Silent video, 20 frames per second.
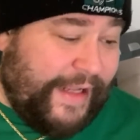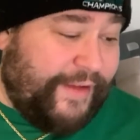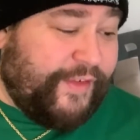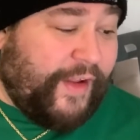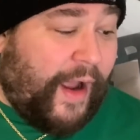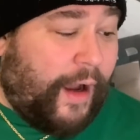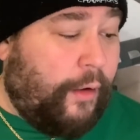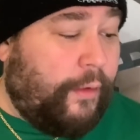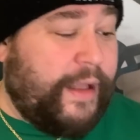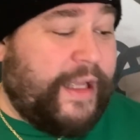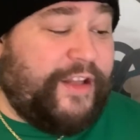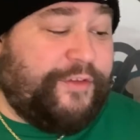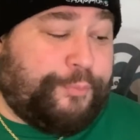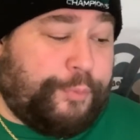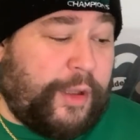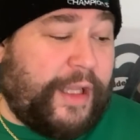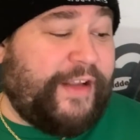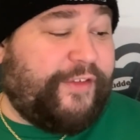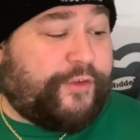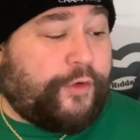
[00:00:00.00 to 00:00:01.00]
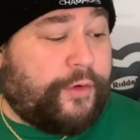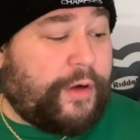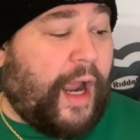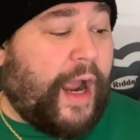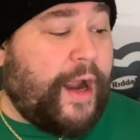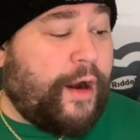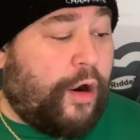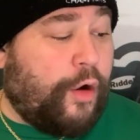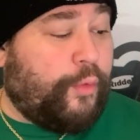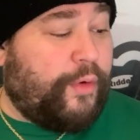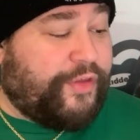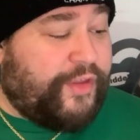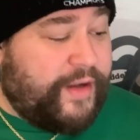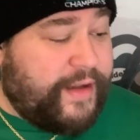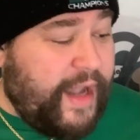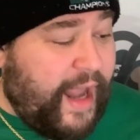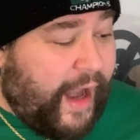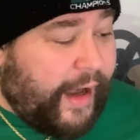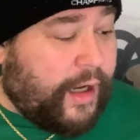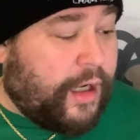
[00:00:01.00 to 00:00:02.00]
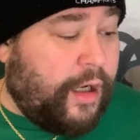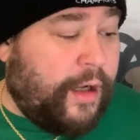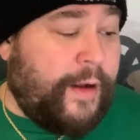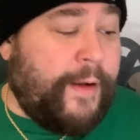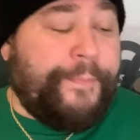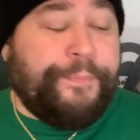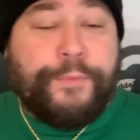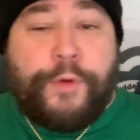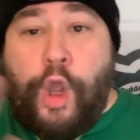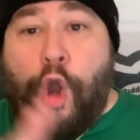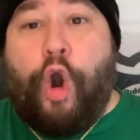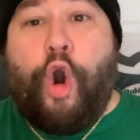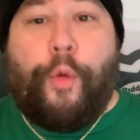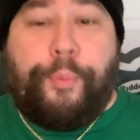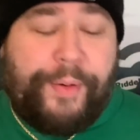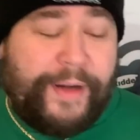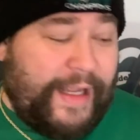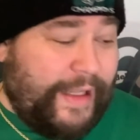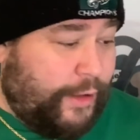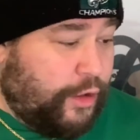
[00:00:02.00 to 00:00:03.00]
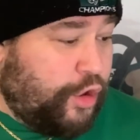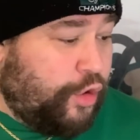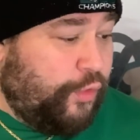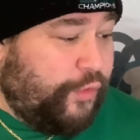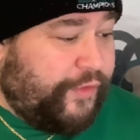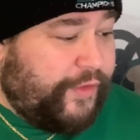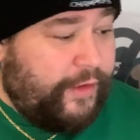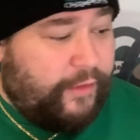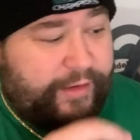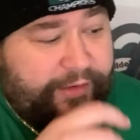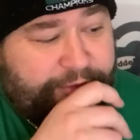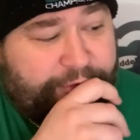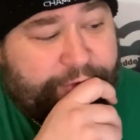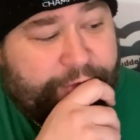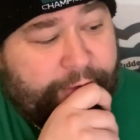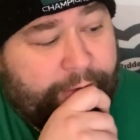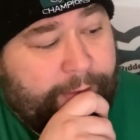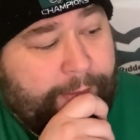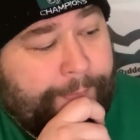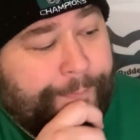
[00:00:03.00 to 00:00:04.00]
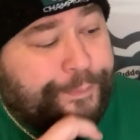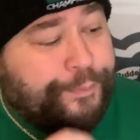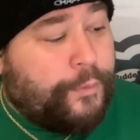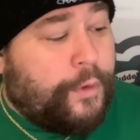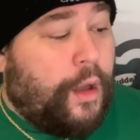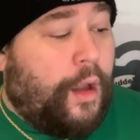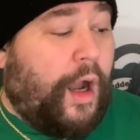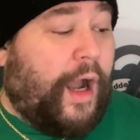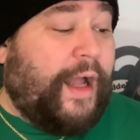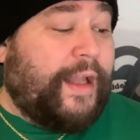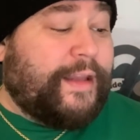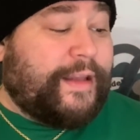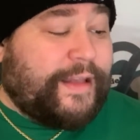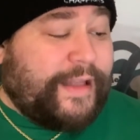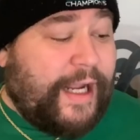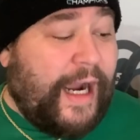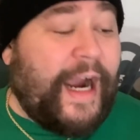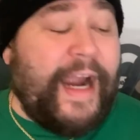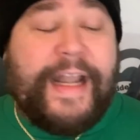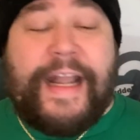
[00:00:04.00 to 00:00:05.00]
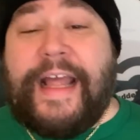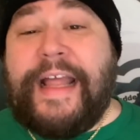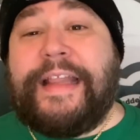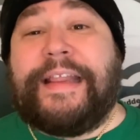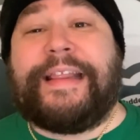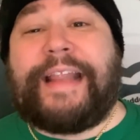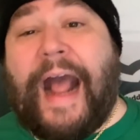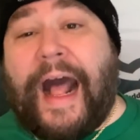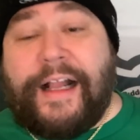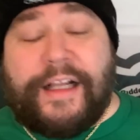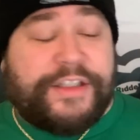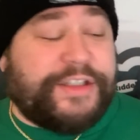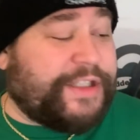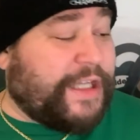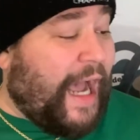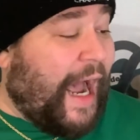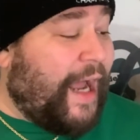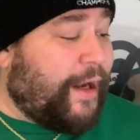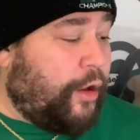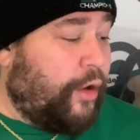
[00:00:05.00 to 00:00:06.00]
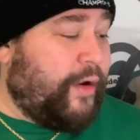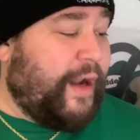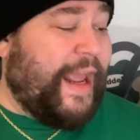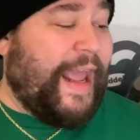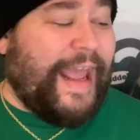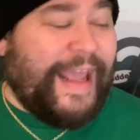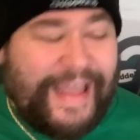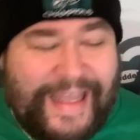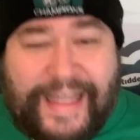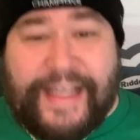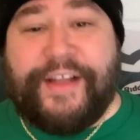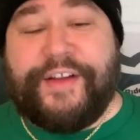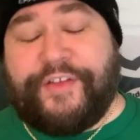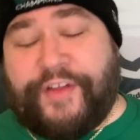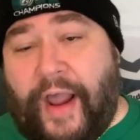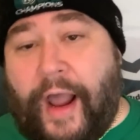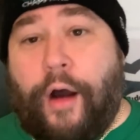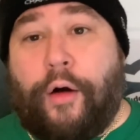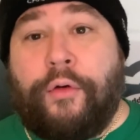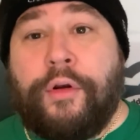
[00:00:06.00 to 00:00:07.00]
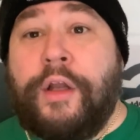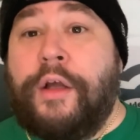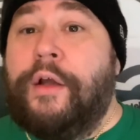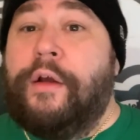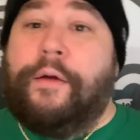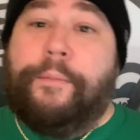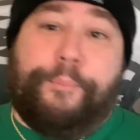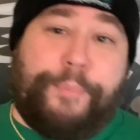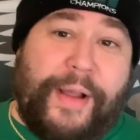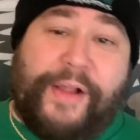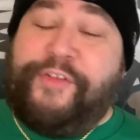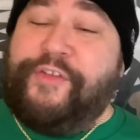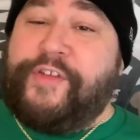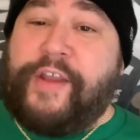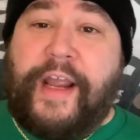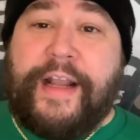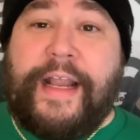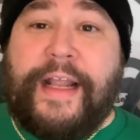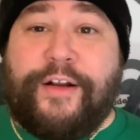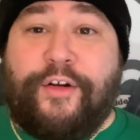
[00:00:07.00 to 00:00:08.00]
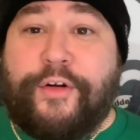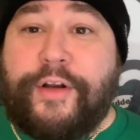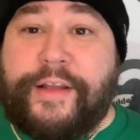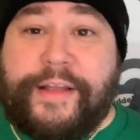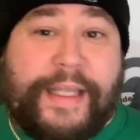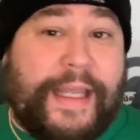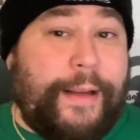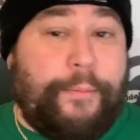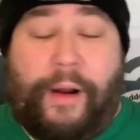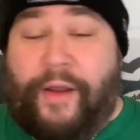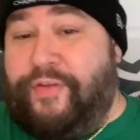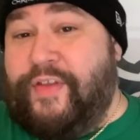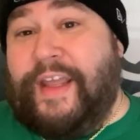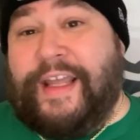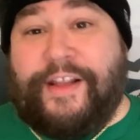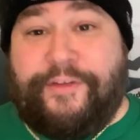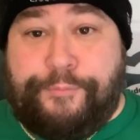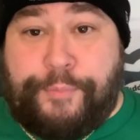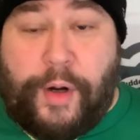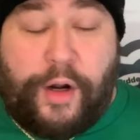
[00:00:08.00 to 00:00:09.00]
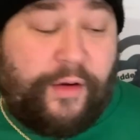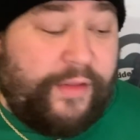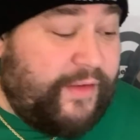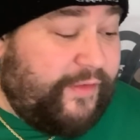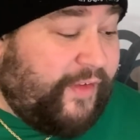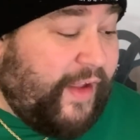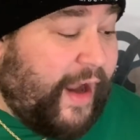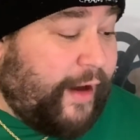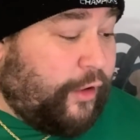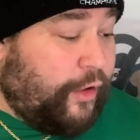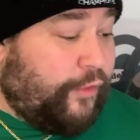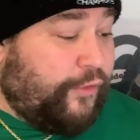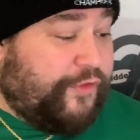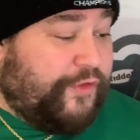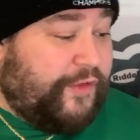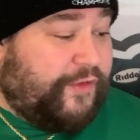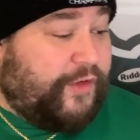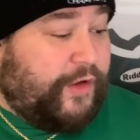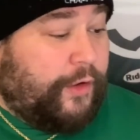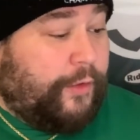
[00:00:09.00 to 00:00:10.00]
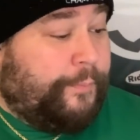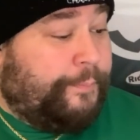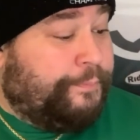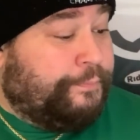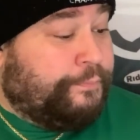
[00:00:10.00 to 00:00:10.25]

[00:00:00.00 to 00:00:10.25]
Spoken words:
out. He's placed on IR with a nick. Hope it ain't too serious. Tight end Dallas Goedert, he is out. Best tight end on the team. I think he's better than Zach Ertz this year.